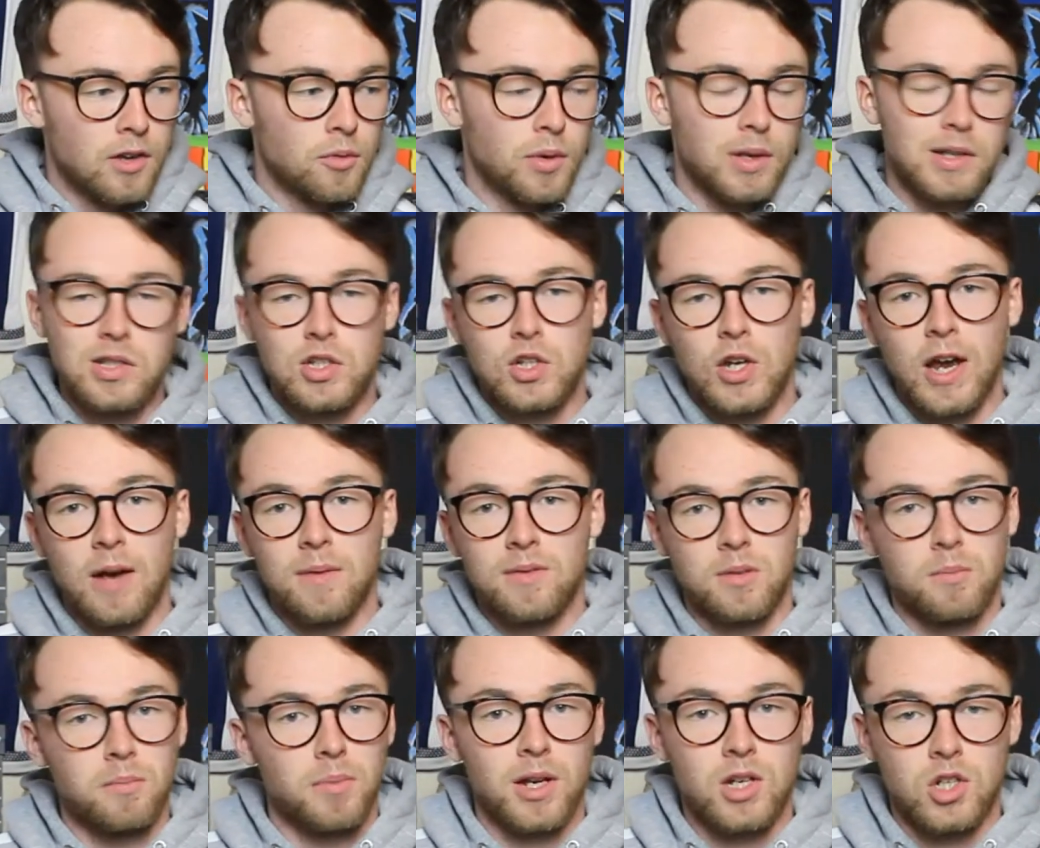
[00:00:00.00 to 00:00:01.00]
Reece James
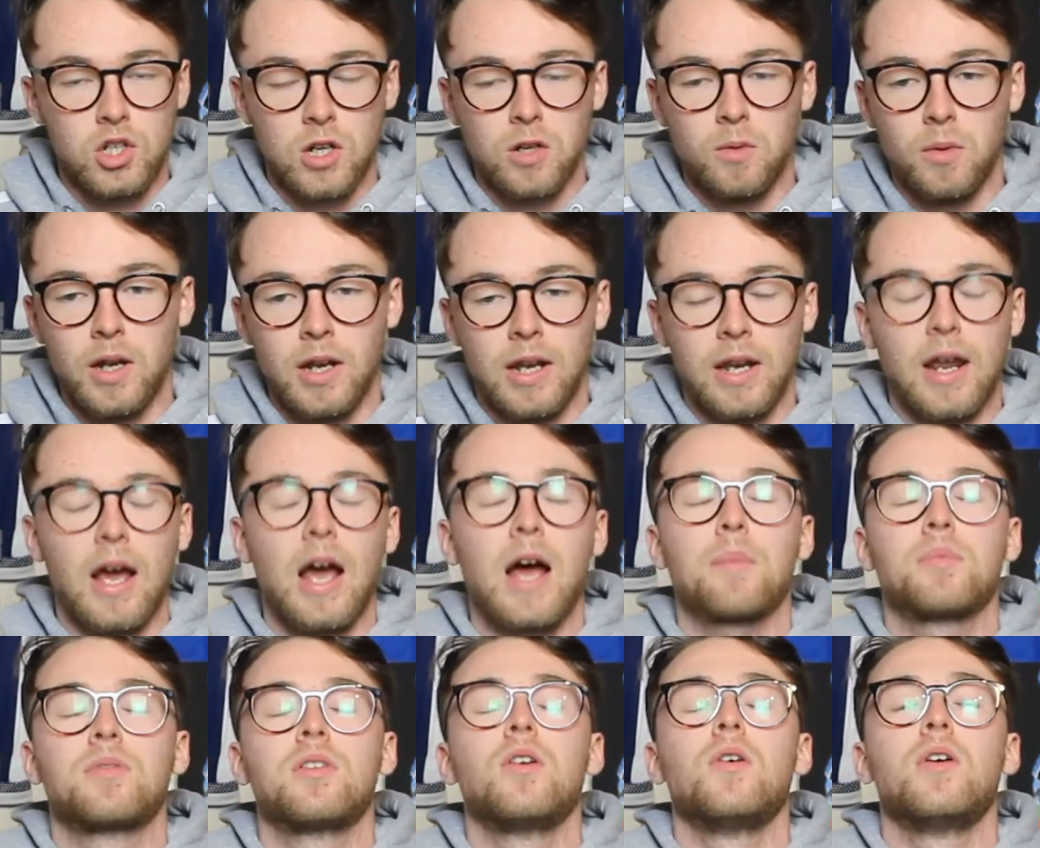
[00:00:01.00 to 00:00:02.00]
and Ben Chilwell had
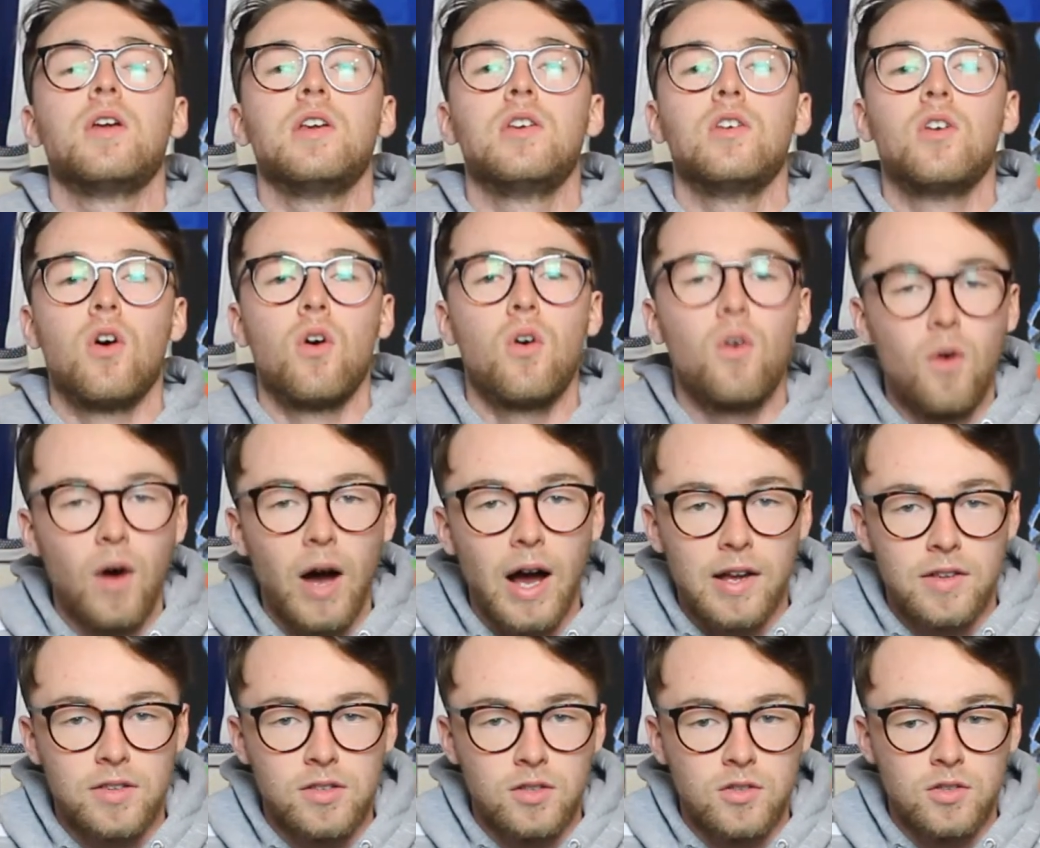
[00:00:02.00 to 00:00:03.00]
absolutely no
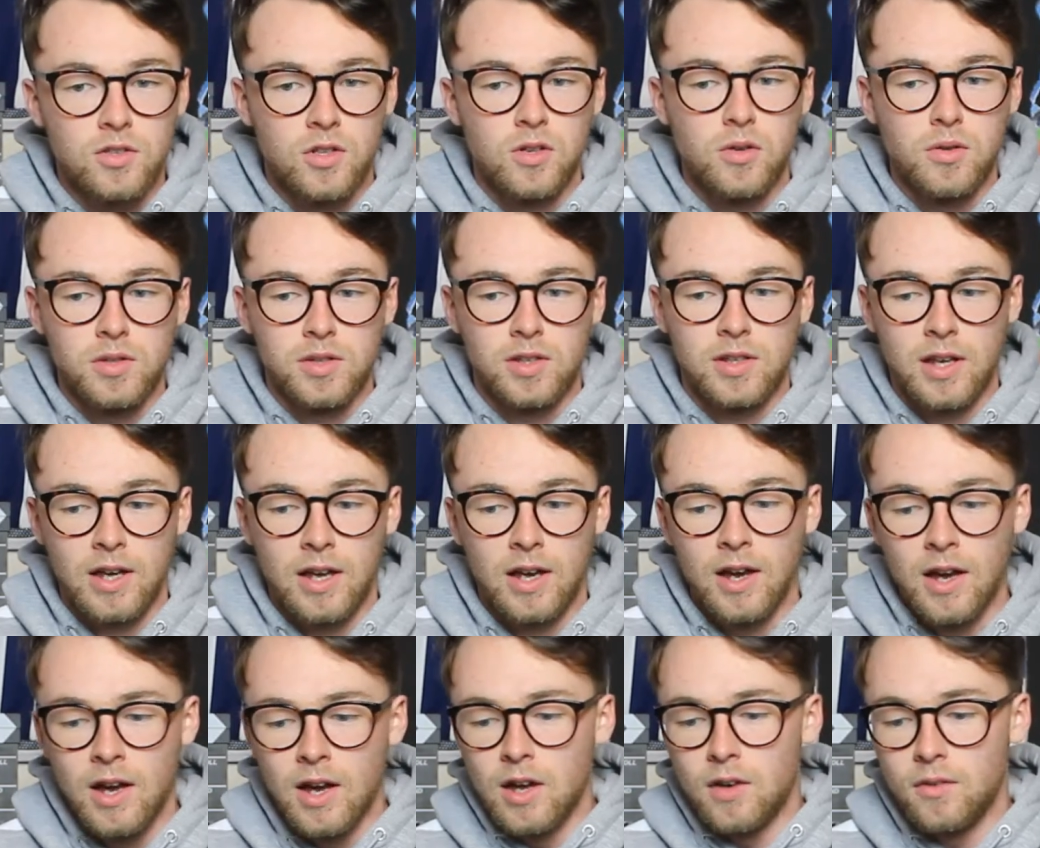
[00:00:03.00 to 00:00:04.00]
answer to it today.